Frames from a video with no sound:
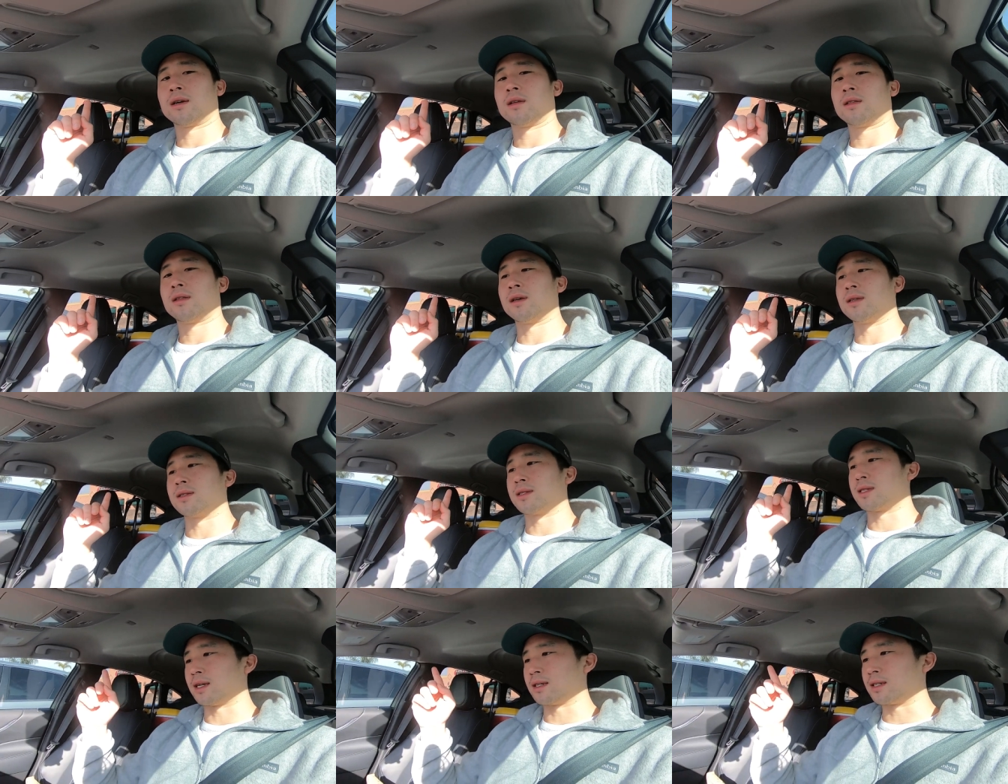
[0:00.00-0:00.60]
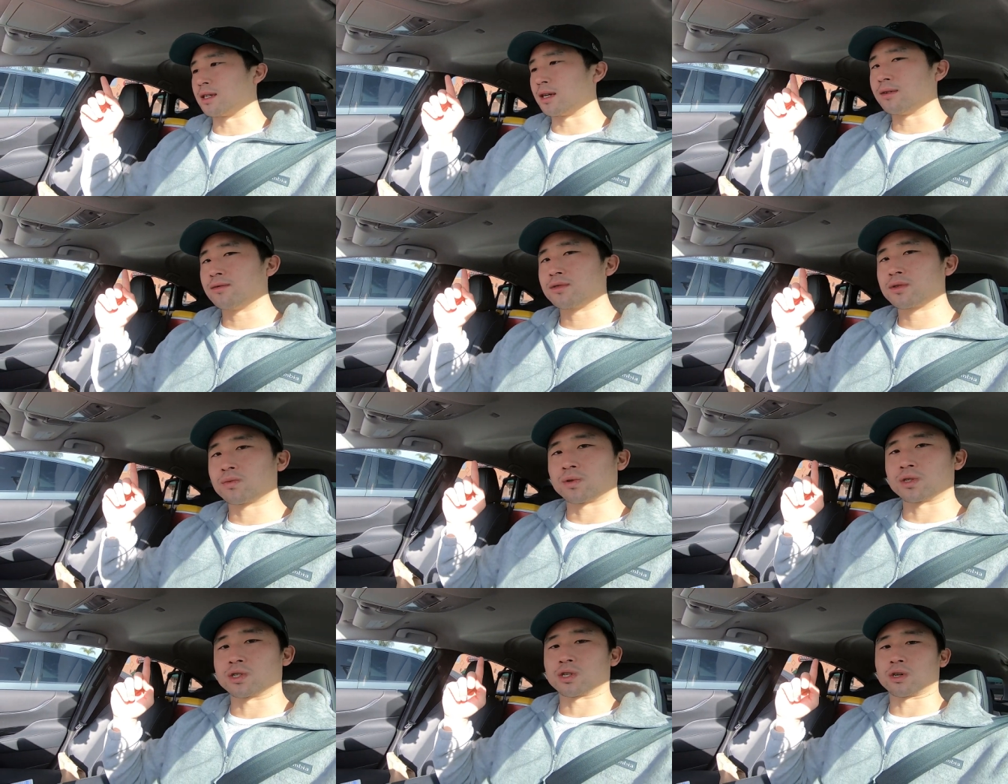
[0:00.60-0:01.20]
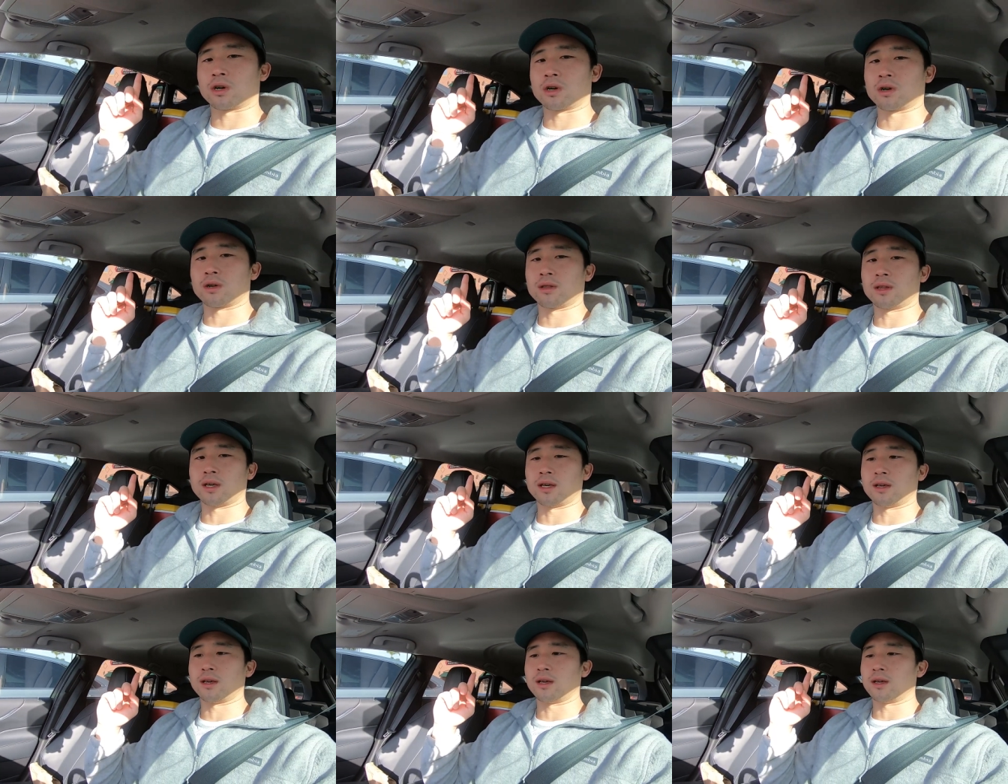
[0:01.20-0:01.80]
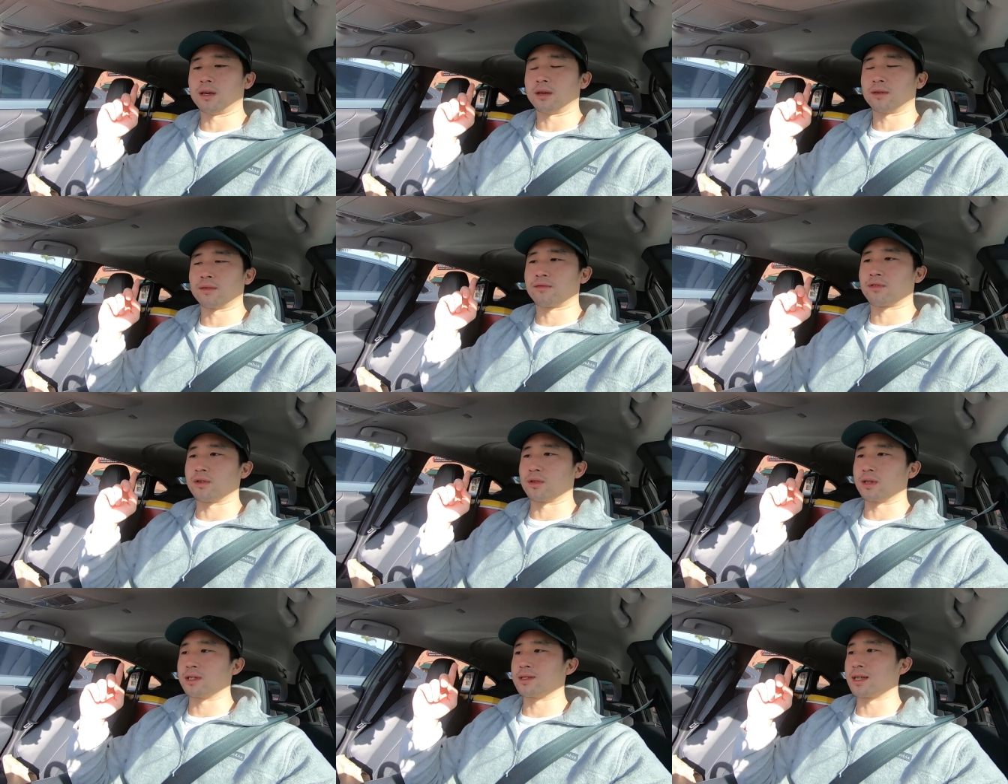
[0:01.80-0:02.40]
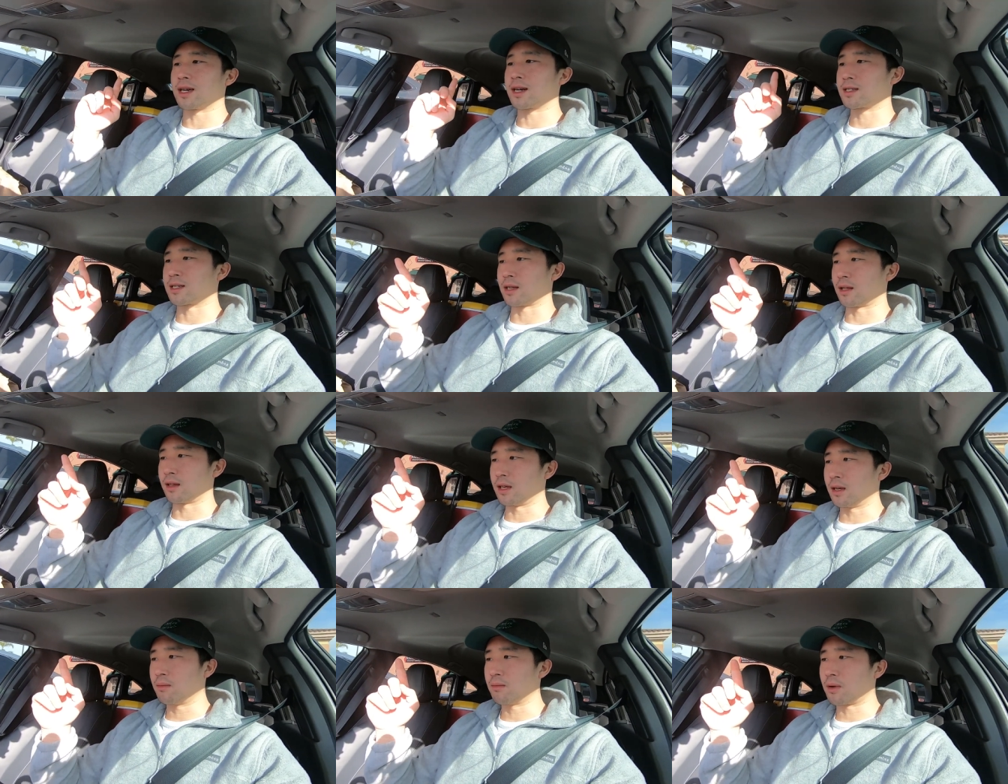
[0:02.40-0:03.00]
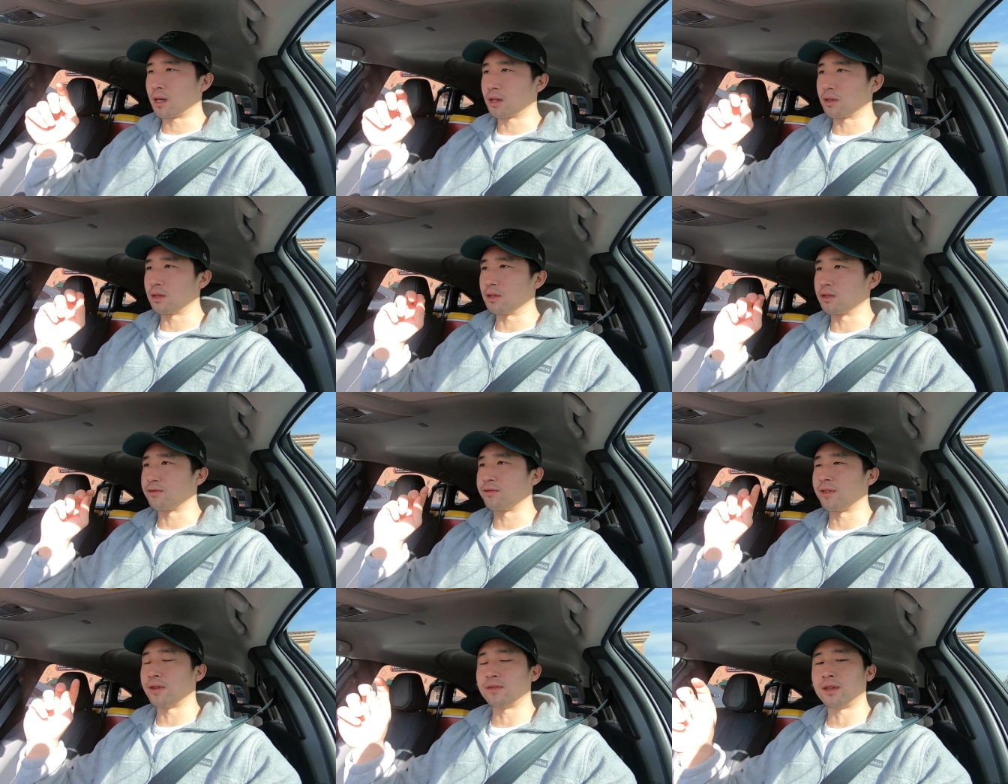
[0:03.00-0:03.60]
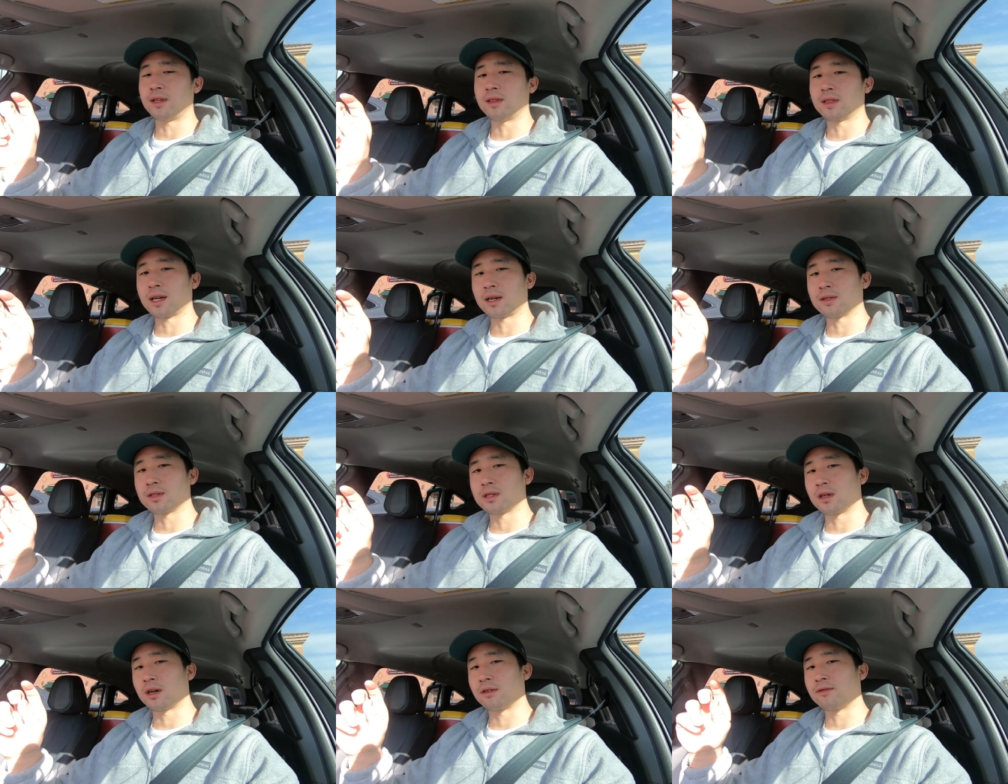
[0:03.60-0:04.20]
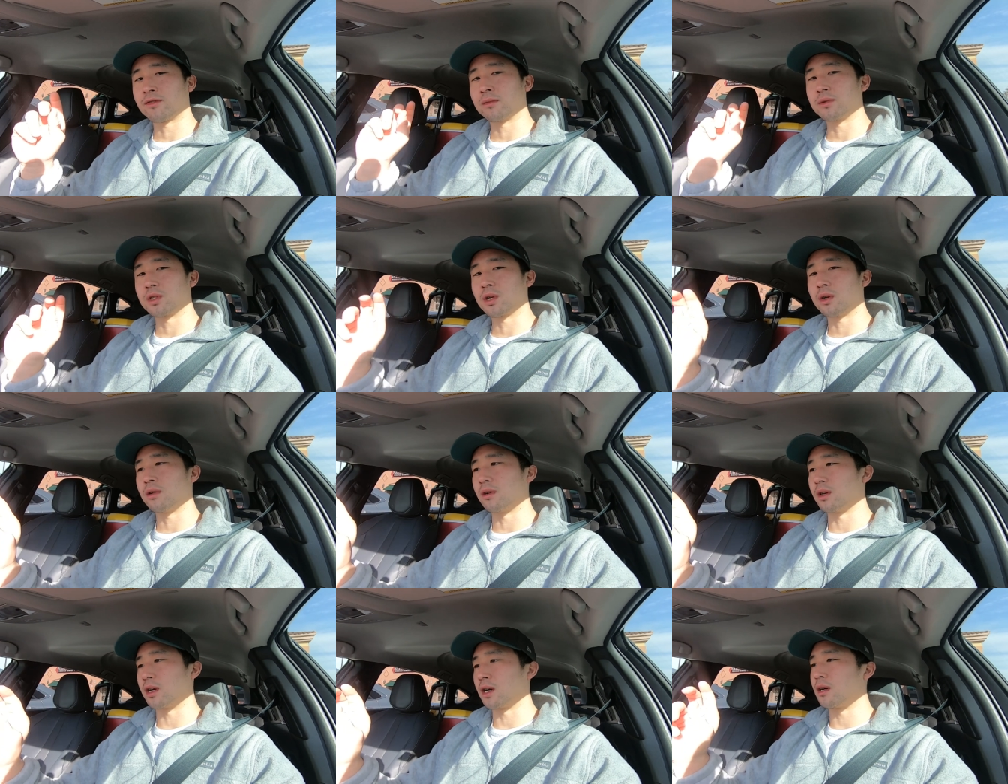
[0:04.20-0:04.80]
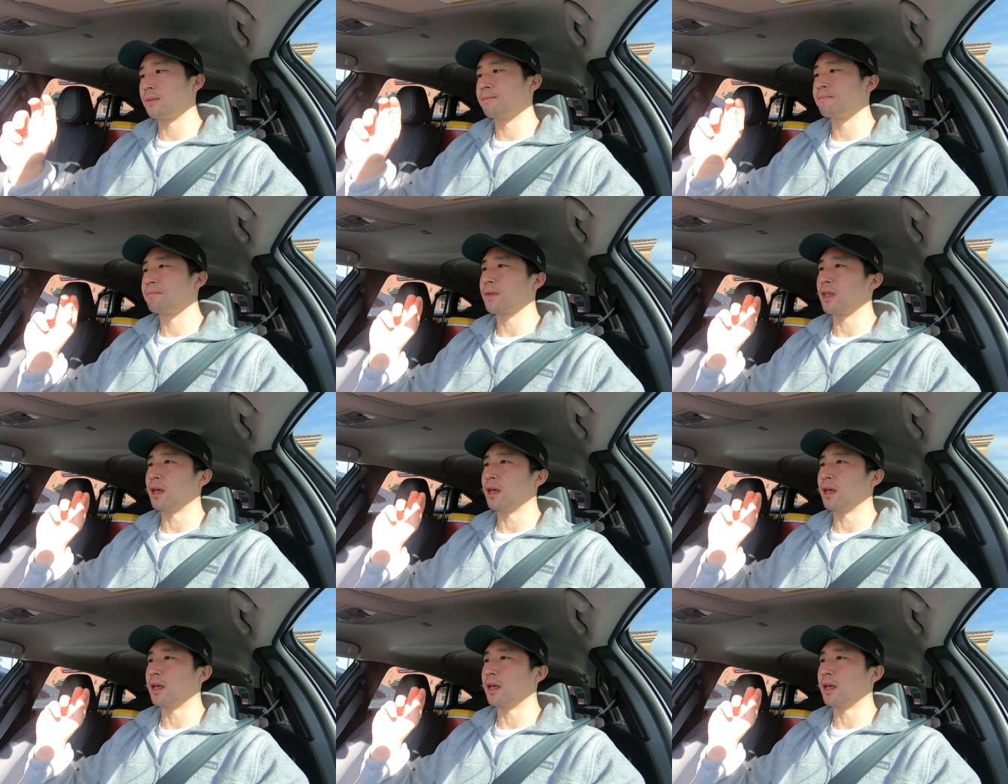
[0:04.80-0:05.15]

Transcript: the incentives, which are for this XLE model is $15,000 off from Toyota,